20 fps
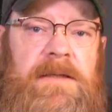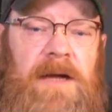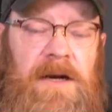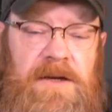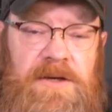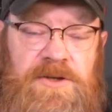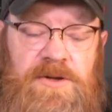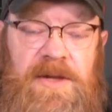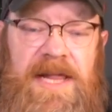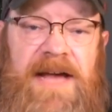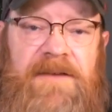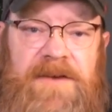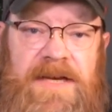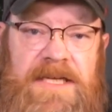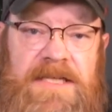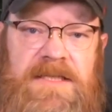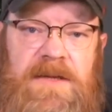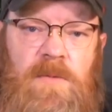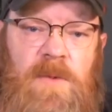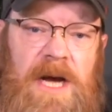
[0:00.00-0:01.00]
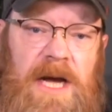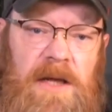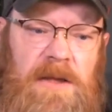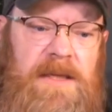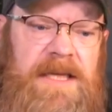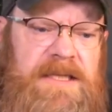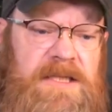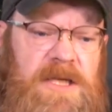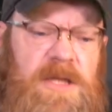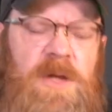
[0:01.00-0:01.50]
Gun control advocates say,
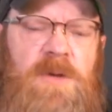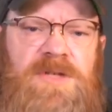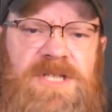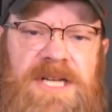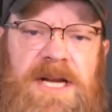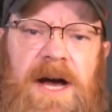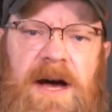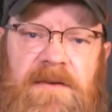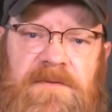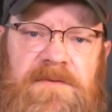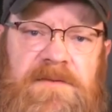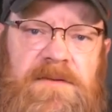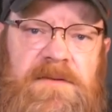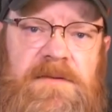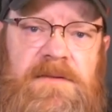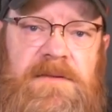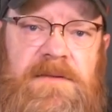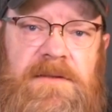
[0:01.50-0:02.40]
well, that's close enough.